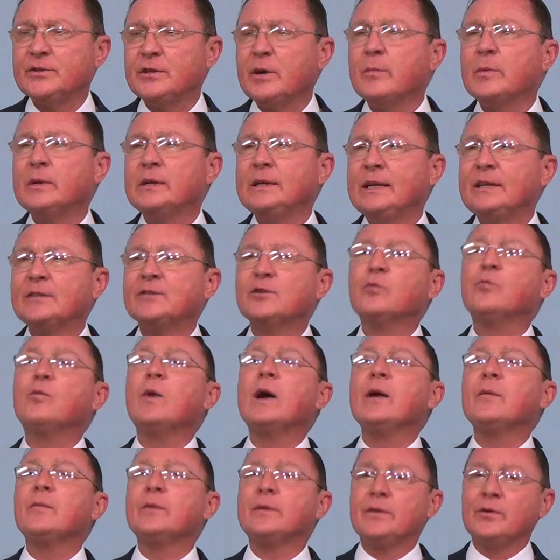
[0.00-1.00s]
someone gets
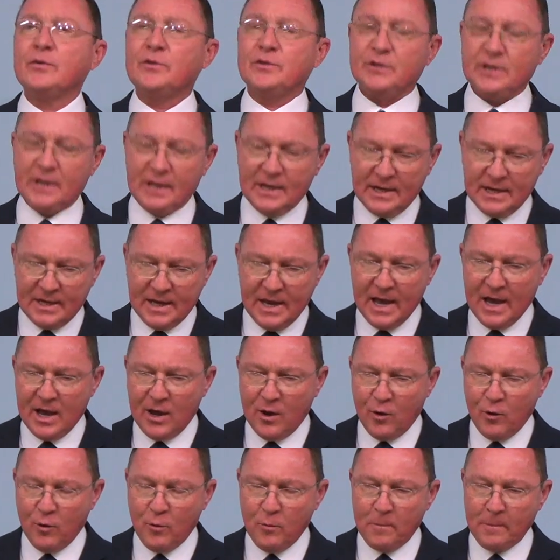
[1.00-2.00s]
away with their sin
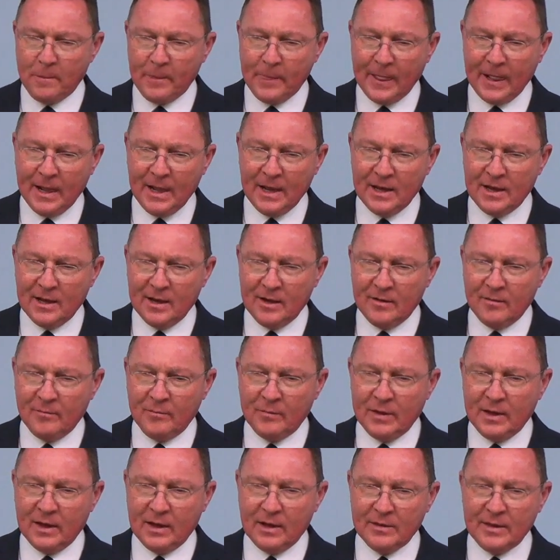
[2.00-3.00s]
now,
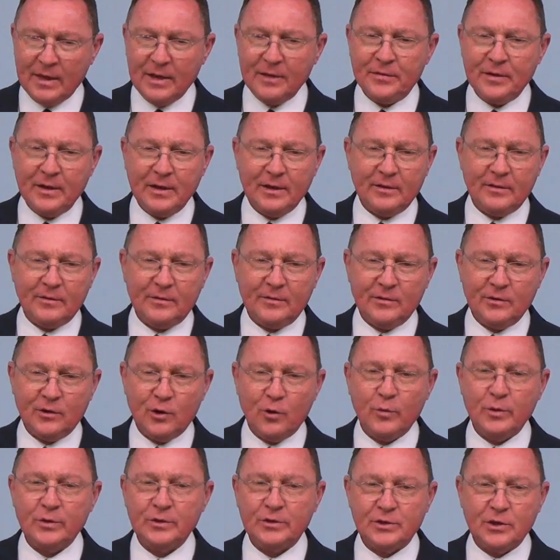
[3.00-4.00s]
they think no
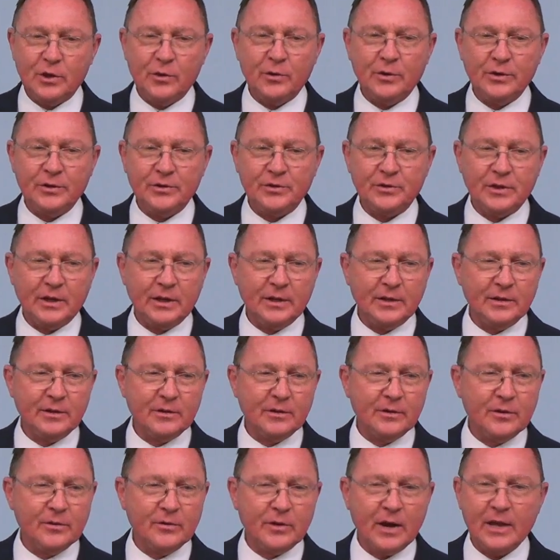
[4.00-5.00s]
one's noticed
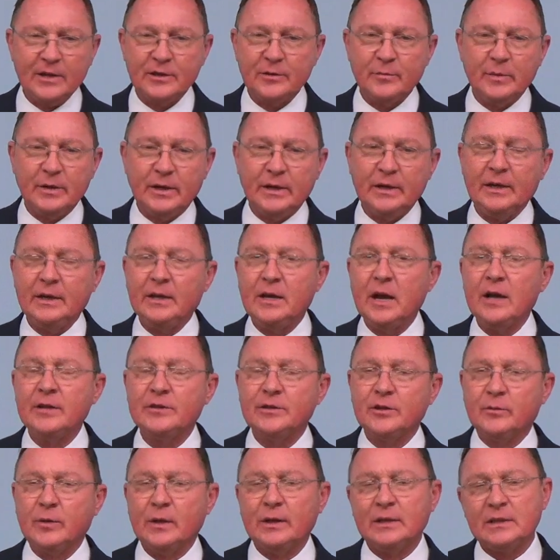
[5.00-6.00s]
and there hasn't been any
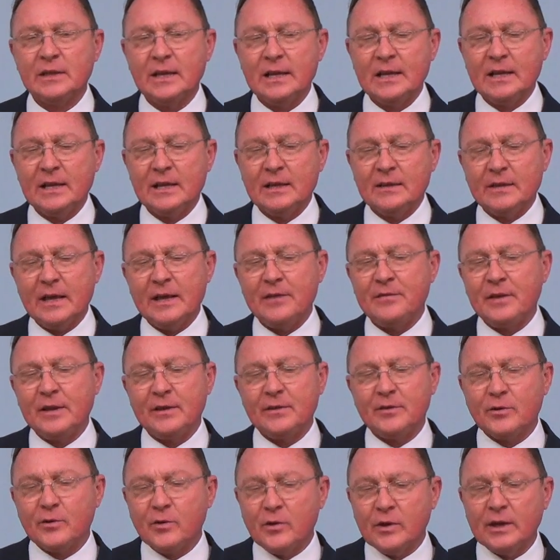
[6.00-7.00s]
consequence. They
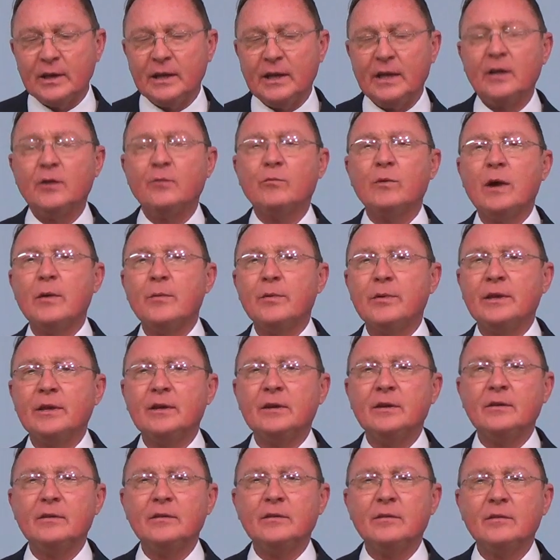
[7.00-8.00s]
think they're going to get away with
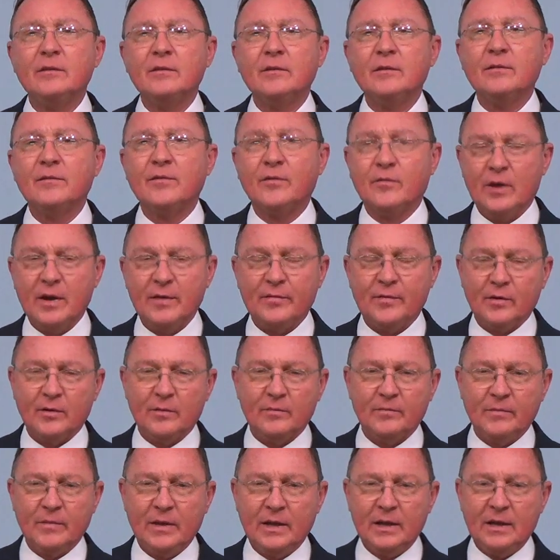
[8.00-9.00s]
it forever.
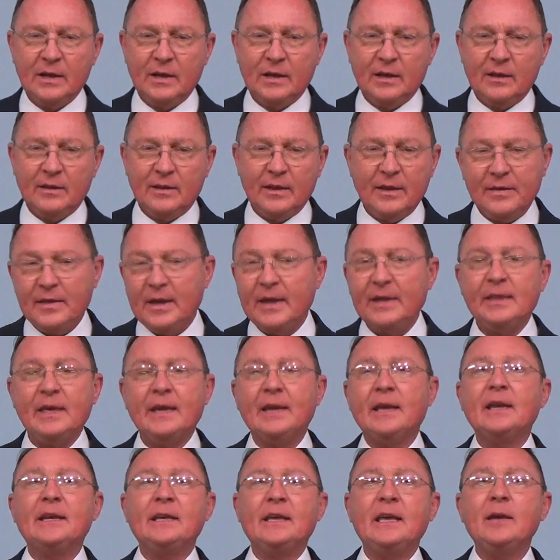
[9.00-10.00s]
They think they
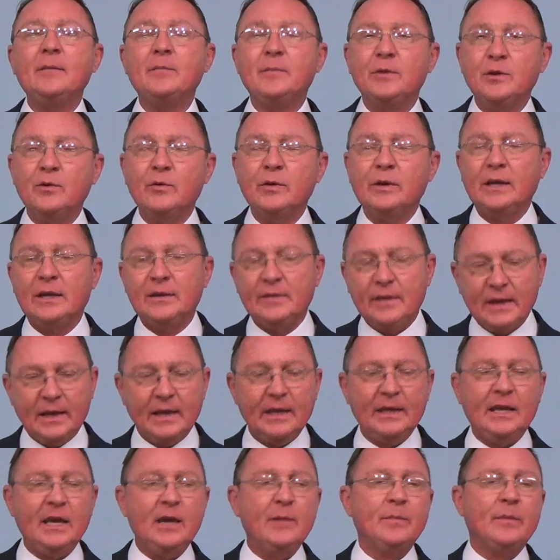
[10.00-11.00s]
can keep doing it, they
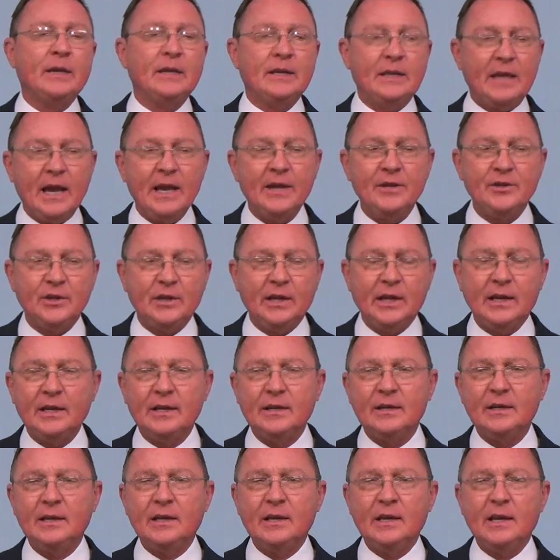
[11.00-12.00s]
can keep engaging in
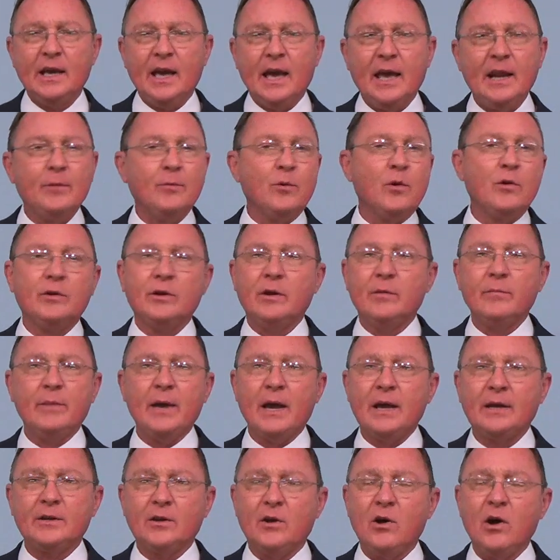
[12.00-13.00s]
it, and it won't come
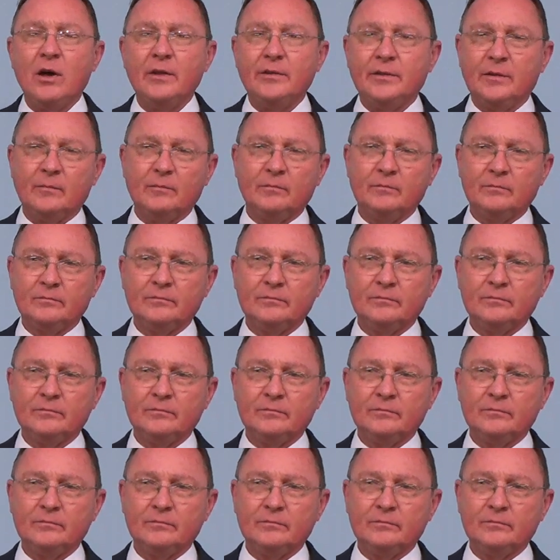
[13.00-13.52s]
back to haunt them.